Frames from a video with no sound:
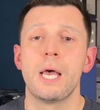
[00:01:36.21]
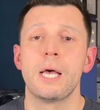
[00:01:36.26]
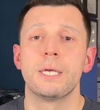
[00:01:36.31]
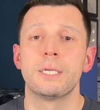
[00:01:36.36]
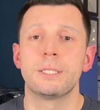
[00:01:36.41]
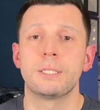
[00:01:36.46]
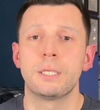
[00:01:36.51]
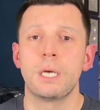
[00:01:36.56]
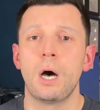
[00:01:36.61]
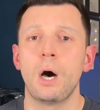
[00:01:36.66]

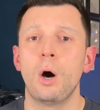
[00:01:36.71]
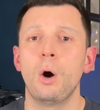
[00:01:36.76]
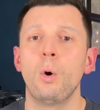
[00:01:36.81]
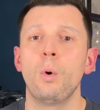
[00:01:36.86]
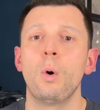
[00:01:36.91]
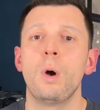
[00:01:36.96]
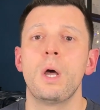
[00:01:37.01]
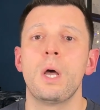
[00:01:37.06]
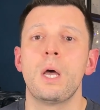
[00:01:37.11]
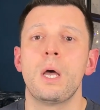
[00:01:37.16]
So
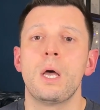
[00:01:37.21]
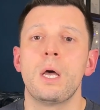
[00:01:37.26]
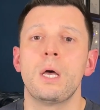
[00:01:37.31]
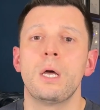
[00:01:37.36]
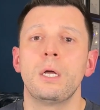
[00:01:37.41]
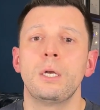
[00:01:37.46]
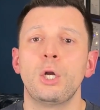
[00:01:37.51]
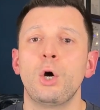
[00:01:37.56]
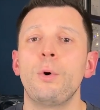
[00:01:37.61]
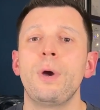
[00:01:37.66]

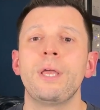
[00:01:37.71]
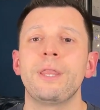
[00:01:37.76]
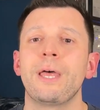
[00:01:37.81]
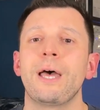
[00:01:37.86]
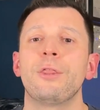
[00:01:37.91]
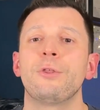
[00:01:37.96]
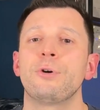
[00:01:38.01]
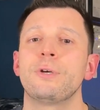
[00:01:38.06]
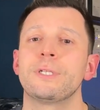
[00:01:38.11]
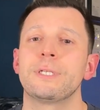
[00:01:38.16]
knowing
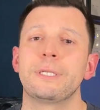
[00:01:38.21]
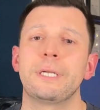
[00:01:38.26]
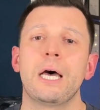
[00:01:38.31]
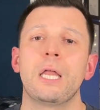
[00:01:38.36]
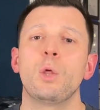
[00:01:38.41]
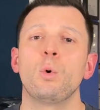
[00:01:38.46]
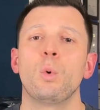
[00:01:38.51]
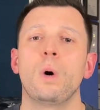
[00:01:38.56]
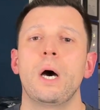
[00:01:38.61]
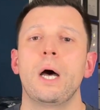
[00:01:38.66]
that there is
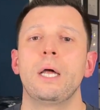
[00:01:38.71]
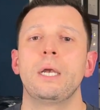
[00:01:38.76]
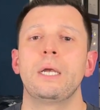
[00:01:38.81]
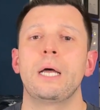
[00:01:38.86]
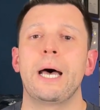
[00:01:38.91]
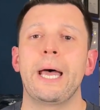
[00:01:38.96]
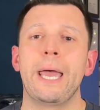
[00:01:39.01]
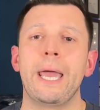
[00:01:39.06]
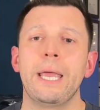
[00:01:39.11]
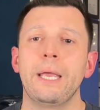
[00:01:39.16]
another one,
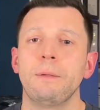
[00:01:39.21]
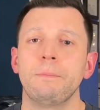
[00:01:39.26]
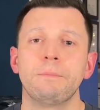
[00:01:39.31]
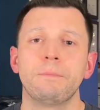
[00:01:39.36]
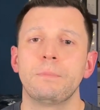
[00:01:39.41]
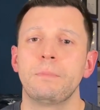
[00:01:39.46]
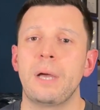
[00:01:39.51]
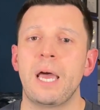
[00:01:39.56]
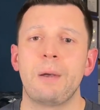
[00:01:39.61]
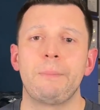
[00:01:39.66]
I
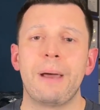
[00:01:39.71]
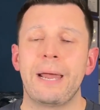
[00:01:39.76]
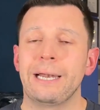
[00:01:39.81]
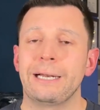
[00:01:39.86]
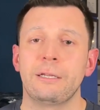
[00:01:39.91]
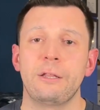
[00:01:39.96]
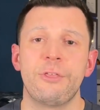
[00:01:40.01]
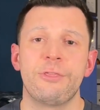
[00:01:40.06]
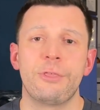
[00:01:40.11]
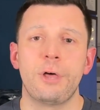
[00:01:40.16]

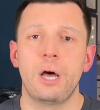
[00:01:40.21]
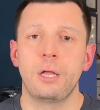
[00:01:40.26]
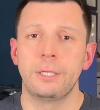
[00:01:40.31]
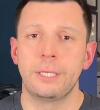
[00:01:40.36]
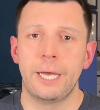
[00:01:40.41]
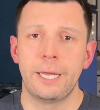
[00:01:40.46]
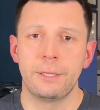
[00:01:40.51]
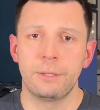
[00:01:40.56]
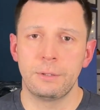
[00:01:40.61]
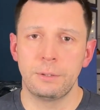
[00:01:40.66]
automatically thought
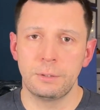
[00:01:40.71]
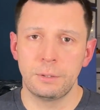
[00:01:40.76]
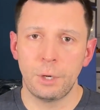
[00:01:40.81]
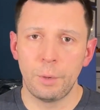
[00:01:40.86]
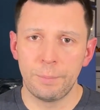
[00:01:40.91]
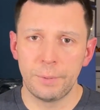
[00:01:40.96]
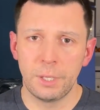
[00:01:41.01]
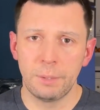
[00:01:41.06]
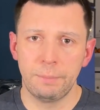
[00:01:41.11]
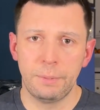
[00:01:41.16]
that
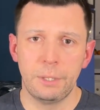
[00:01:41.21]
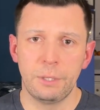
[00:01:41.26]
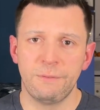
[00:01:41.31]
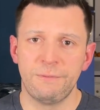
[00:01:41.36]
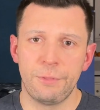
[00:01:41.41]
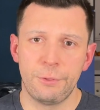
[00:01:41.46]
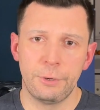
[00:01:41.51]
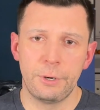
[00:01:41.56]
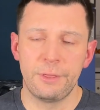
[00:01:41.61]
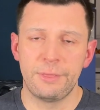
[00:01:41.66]
opening bid of
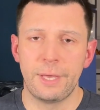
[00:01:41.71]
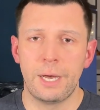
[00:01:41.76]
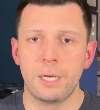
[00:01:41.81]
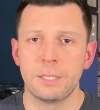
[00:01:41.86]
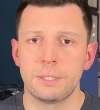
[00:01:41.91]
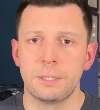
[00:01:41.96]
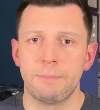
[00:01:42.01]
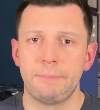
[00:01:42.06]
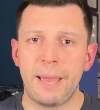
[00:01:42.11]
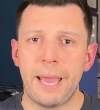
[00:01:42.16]

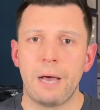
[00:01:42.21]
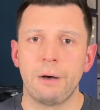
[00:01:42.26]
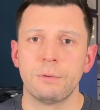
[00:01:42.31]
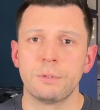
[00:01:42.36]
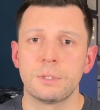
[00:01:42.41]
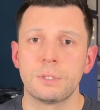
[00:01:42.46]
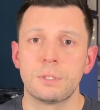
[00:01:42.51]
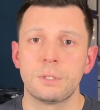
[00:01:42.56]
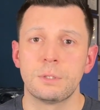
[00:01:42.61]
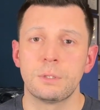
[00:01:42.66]
30,000
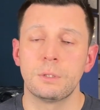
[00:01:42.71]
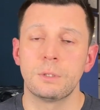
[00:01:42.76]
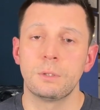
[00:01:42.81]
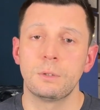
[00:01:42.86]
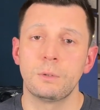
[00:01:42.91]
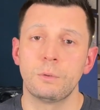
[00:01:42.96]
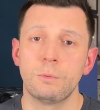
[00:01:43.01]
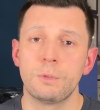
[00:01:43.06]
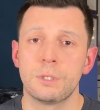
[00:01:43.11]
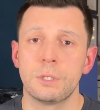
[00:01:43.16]
pounds
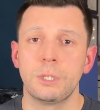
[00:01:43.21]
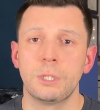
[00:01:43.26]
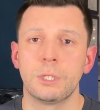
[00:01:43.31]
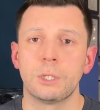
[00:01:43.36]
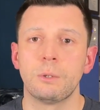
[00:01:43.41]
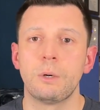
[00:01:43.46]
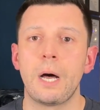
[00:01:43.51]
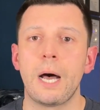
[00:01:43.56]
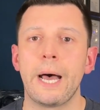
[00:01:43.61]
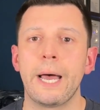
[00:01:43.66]
was a
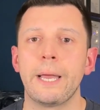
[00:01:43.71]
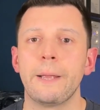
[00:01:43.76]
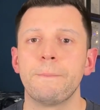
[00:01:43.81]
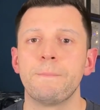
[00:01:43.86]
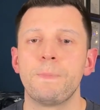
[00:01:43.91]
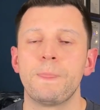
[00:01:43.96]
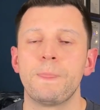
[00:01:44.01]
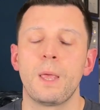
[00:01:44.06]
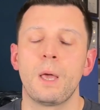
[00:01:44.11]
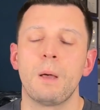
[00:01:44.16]
little high.
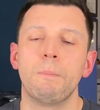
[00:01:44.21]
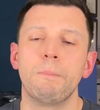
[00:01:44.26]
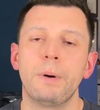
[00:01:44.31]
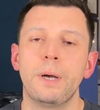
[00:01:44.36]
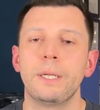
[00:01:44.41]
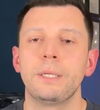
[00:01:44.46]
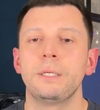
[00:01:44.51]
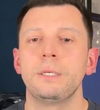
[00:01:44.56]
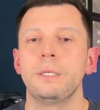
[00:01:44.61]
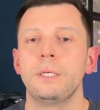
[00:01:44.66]

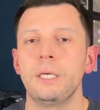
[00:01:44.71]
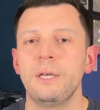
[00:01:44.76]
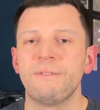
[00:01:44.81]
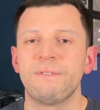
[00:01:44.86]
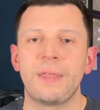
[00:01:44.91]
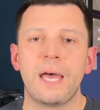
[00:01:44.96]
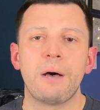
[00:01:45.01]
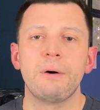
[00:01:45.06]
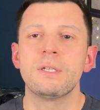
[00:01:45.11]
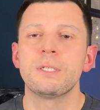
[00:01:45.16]
But if
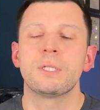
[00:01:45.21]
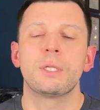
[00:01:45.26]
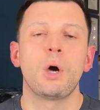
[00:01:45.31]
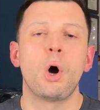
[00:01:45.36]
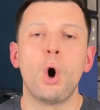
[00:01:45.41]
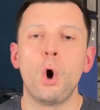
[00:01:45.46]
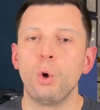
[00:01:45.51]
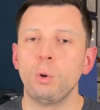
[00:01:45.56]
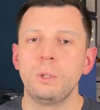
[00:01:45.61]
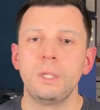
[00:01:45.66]
that was the
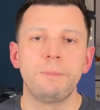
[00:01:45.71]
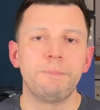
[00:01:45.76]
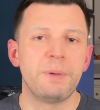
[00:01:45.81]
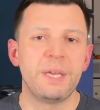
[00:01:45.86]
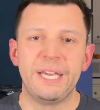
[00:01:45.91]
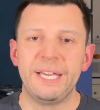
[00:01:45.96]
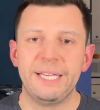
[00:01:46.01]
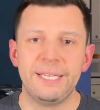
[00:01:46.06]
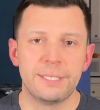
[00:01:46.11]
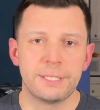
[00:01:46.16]
only
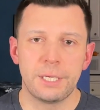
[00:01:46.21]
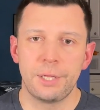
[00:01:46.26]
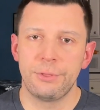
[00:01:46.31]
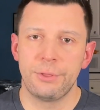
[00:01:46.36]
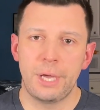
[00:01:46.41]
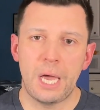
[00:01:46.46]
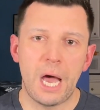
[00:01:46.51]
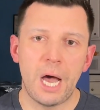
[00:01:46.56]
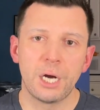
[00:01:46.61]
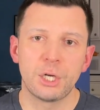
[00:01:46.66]
piece at
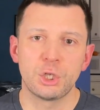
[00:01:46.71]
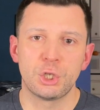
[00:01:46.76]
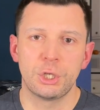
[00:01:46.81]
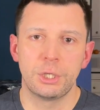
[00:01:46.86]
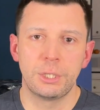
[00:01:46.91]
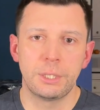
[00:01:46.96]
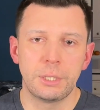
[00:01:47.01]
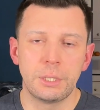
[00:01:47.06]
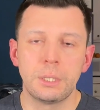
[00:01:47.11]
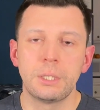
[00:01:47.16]
the
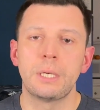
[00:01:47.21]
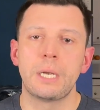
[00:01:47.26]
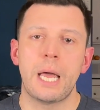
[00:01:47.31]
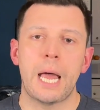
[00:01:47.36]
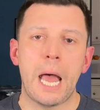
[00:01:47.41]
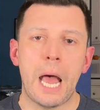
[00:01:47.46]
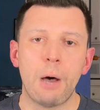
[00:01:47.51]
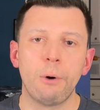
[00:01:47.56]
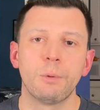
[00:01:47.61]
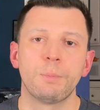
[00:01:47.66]
auction,
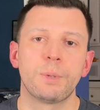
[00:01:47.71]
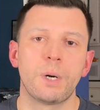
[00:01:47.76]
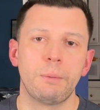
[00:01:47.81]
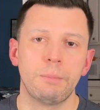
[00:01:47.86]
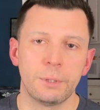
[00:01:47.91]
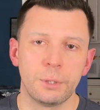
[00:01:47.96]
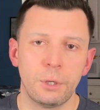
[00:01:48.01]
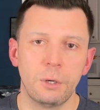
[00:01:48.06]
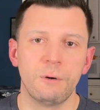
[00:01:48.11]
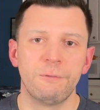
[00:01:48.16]
I would
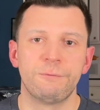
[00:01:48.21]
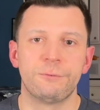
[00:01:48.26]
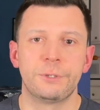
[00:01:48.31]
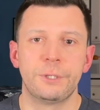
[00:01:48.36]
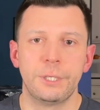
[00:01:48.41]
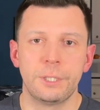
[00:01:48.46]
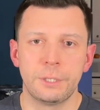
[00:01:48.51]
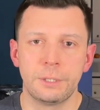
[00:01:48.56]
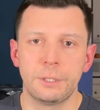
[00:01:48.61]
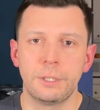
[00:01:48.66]
probably go for
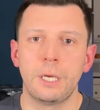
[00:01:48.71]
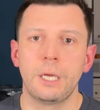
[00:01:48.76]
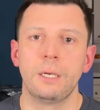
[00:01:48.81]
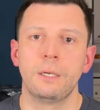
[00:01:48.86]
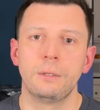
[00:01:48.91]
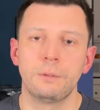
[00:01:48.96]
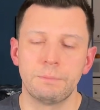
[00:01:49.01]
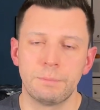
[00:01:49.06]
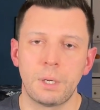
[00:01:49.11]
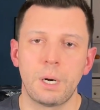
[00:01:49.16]
it
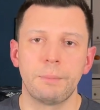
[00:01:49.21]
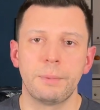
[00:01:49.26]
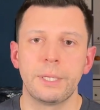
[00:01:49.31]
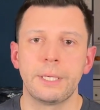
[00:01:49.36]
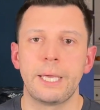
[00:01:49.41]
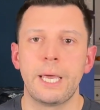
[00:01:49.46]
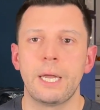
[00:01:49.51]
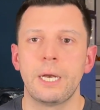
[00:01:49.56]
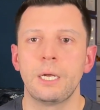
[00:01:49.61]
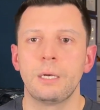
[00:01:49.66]
and probably
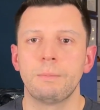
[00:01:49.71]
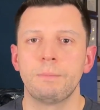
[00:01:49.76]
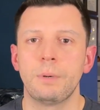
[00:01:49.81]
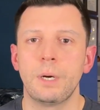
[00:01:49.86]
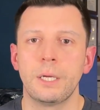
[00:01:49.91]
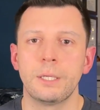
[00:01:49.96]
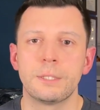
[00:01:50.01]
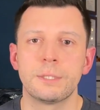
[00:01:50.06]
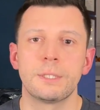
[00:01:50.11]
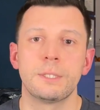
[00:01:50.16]
get it.
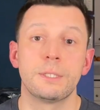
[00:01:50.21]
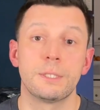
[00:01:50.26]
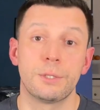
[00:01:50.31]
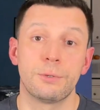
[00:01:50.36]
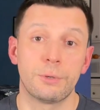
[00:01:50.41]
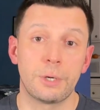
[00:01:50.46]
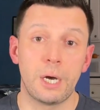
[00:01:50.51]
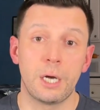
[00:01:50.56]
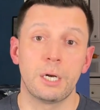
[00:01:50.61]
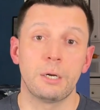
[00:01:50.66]
But since
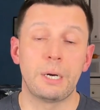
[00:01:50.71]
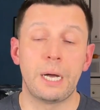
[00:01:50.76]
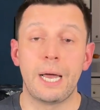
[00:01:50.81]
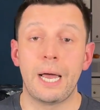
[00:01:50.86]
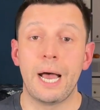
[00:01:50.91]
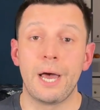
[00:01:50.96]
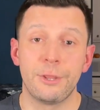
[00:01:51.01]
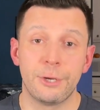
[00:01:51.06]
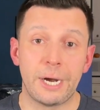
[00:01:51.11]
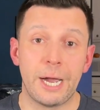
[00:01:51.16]
there are
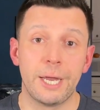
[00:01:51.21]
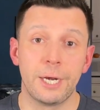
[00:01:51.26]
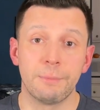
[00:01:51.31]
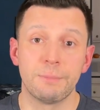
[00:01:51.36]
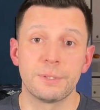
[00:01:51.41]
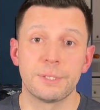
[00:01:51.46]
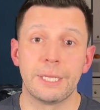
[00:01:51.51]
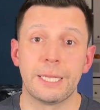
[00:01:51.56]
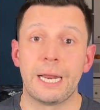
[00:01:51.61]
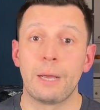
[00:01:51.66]
other
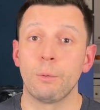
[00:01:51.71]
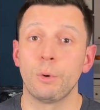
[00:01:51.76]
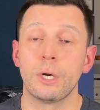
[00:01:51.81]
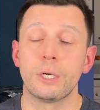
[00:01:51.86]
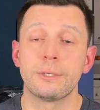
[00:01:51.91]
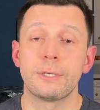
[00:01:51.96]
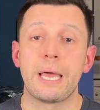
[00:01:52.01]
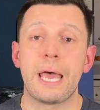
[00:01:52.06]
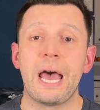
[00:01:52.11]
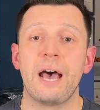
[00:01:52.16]
items that I
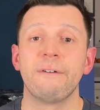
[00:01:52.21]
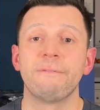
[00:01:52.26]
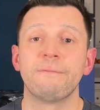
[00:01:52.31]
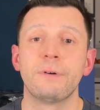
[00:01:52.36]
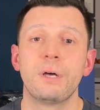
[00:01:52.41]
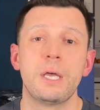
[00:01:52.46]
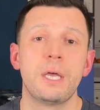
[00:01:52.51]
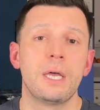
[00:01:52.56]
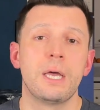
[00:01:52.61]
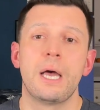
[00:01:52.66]
wanted to have,
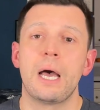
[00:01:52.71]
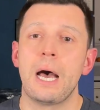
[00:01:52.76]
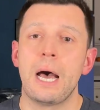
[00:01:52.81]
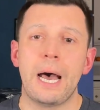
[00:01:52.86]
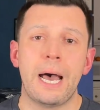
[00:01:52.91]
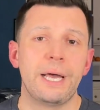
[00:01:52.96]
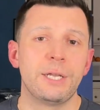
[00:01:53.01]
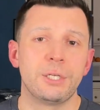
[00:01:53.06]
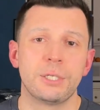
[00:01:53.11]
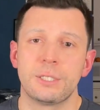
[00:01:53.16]

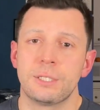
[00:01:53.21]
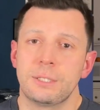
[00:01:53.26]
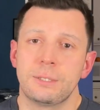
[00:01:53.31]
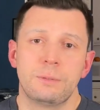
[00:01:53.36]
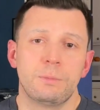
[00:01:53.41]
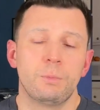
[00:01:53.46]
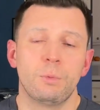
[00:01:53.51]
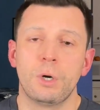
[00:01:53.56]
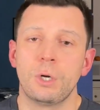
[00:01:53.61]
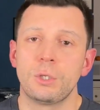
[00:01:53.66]
I just
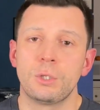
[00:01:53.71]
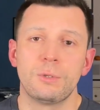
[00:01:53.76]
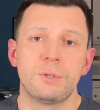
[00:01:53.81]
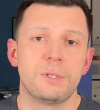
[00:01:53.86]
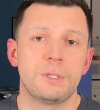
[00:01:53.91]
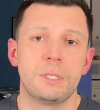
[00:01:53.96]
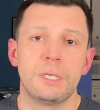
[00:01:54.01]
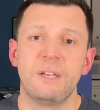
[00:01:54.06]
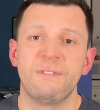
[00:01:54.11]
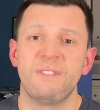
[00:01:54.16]
wanted to
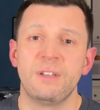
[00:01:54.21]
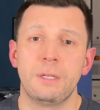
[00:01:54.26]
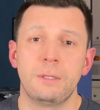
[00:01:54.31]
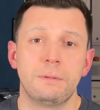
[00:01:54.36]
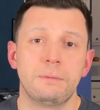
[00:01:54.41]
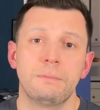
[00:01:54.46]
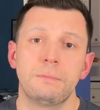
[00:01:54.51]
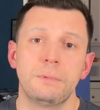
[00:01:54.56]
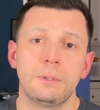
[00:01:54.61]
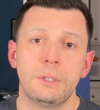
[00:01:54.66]
see if it,
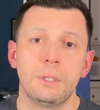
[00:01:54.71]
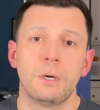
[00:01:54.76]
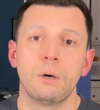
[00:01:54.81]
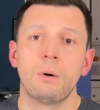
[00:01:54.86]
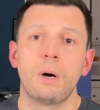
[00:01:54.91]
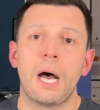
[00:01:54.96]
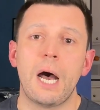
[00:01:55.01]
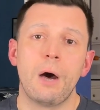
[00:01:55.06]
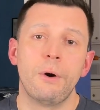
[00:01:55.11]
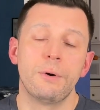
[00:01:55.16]

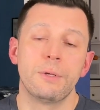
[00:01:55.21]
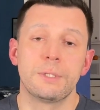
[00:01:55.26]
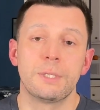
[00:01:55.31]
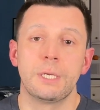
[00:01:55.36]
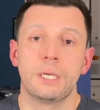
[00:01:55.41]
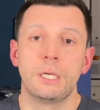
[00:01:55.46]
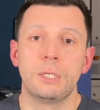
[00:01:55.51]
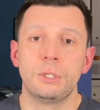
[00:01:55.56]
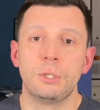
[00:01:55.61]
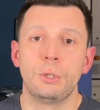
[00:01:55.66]
how it's
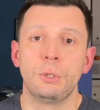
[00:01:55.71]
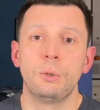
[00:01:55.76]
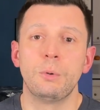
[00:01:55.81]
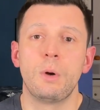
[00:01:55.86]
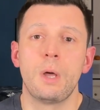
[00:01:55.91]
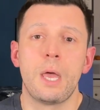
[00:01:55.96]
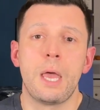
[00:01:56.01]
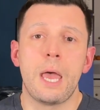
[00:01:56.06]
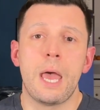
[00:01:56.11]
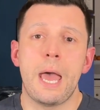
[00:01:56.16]
gonna do.
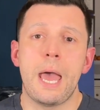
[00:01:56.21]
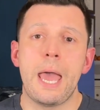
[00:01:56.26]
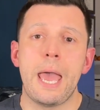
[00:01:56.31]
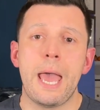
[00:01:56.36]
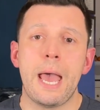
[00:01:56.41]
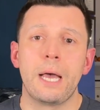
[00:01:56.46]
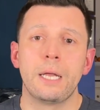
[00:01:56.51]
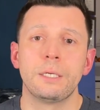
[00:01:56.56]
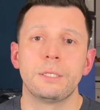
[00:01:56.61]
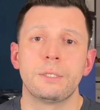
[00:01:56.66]

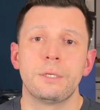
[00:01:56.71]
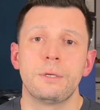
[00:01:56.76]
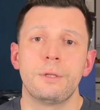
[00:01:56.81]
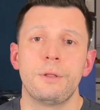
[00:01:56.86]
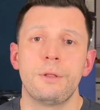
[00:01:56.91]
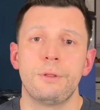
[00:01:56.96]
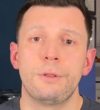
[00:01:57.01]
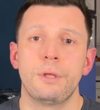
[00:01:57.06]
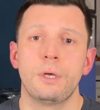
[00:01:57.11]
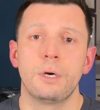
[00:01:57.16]
And
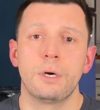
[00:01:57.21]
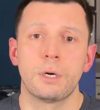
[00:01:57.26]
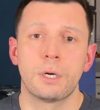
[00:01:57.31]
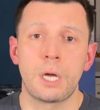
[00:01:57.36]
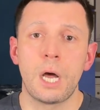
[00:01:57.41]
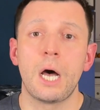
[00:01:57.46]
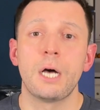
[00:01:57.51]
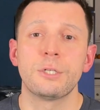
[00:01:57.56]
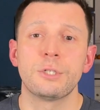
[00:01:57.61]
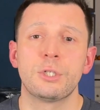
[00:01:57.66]
the
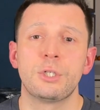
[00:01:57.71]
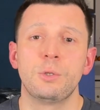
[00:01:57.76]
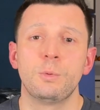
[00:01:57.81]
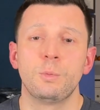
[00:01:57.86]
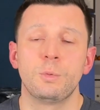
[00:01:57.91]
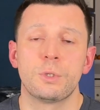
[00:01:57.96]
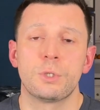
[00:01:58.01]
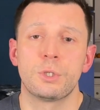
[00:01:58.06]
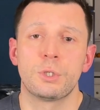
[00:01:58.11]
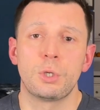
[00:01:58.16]
costume
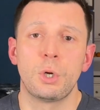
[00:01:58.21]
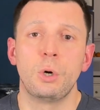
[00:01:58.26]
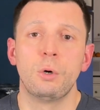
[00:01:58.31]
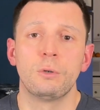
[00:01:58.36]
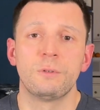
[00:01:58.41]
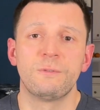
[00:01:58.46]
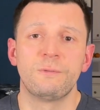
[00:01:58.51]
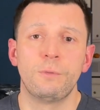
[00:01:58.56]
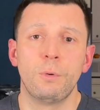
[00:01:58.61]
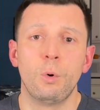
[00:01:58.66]
was
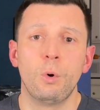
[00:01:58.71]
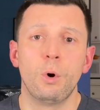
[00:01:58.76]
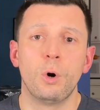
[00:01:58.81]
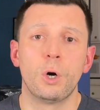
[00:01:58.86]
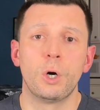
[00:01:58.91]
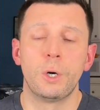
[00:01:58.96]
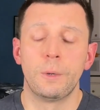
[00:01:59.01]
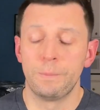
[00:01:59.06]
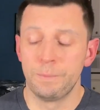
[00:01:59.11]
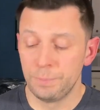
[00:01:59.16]
sold
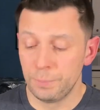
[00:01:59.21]
for